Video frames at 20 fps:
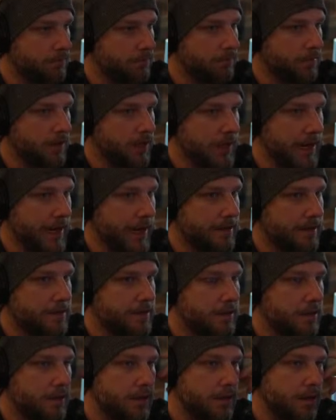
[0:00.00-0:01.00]
connect,
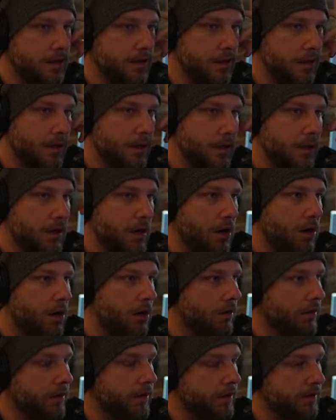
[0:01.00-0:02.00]

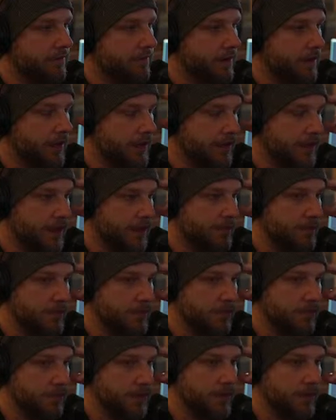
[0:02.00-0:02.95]
all of the different things that I'm doing.